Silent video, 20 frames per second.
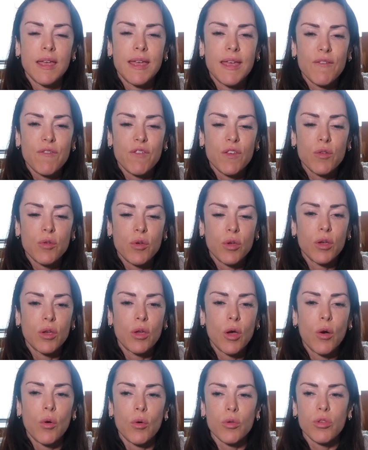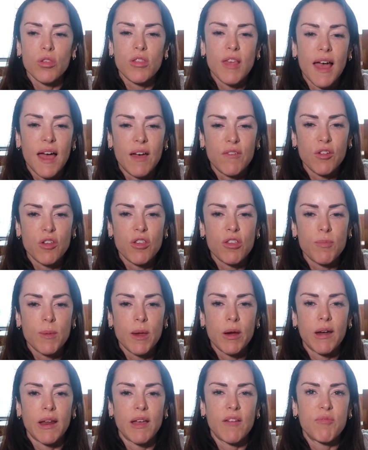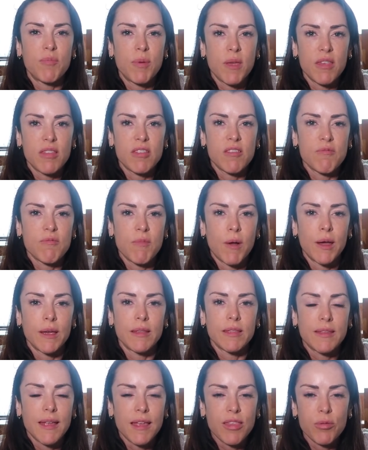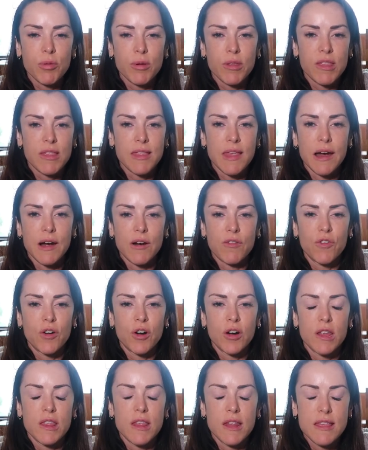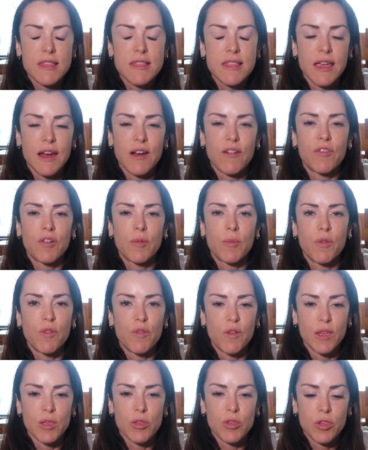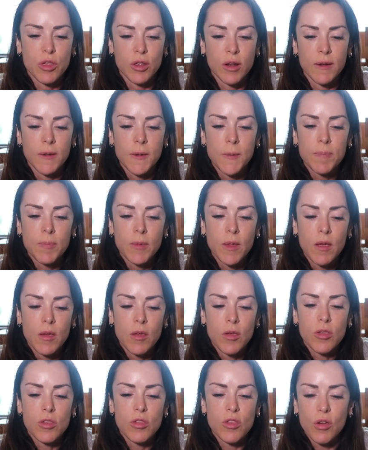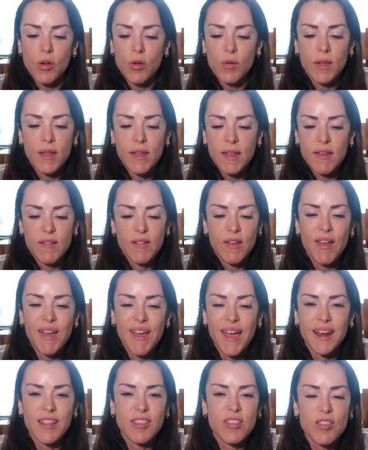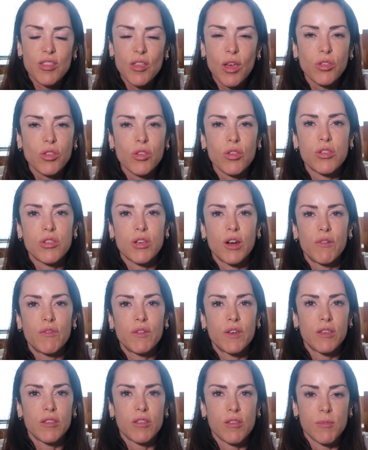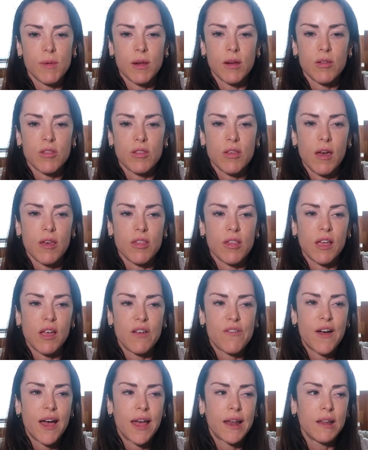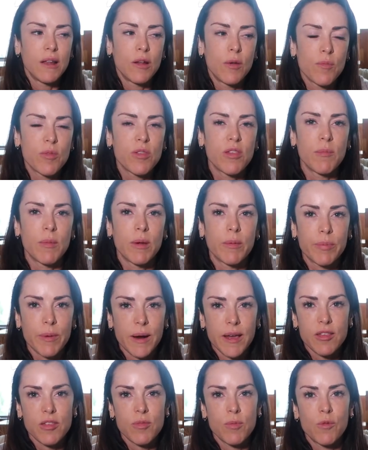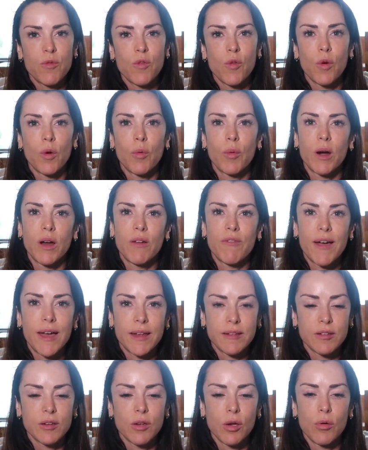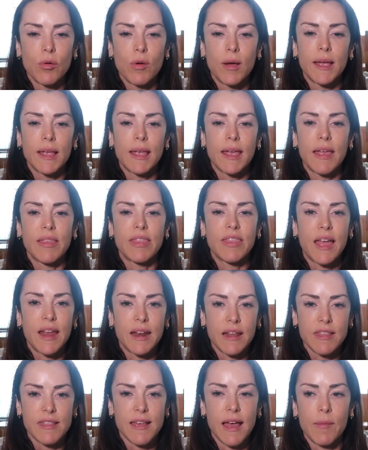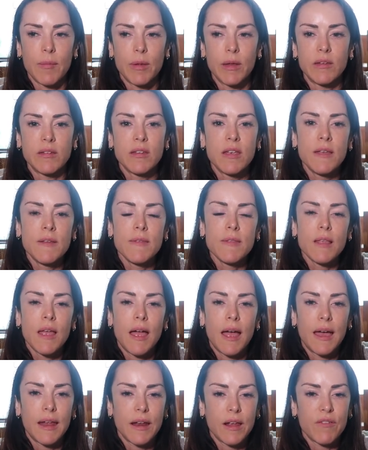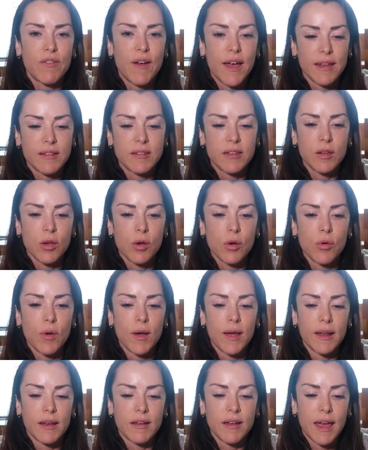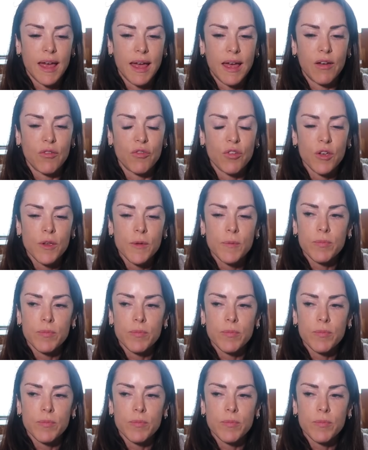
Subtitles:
if you can go and just have your smear and have peace of mind, that's what it's there for. It is there for prevention. So and it's not just cervical smears, guys. Like, I've had lumps in my breast before where I've had to go and get that examined, and I've had to go and have